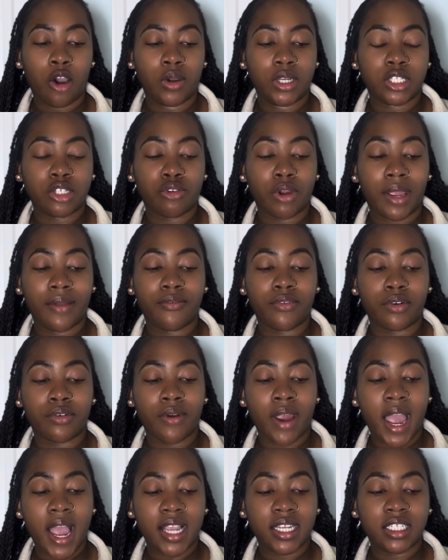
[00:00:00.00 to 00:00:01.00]
It's great for
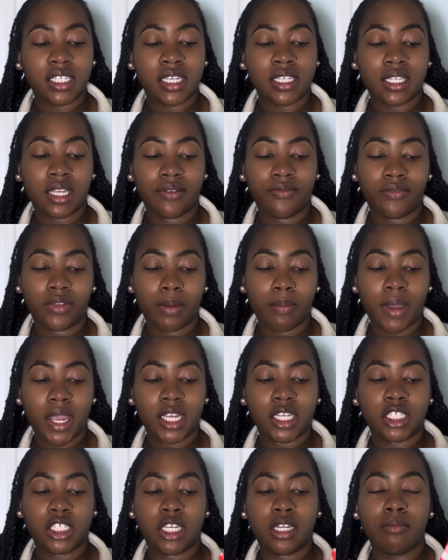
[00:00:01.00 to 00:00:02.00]
rashes,
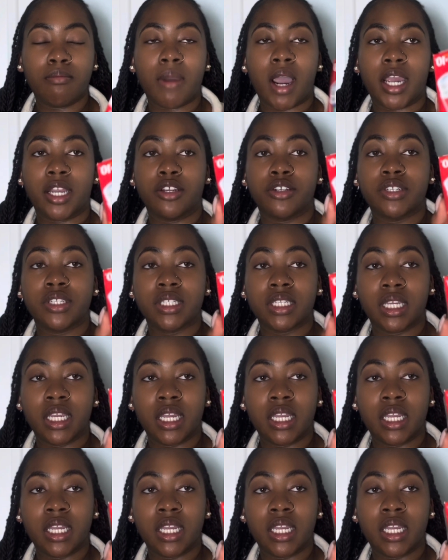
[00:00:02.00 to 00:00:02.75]
inflammation, minor skin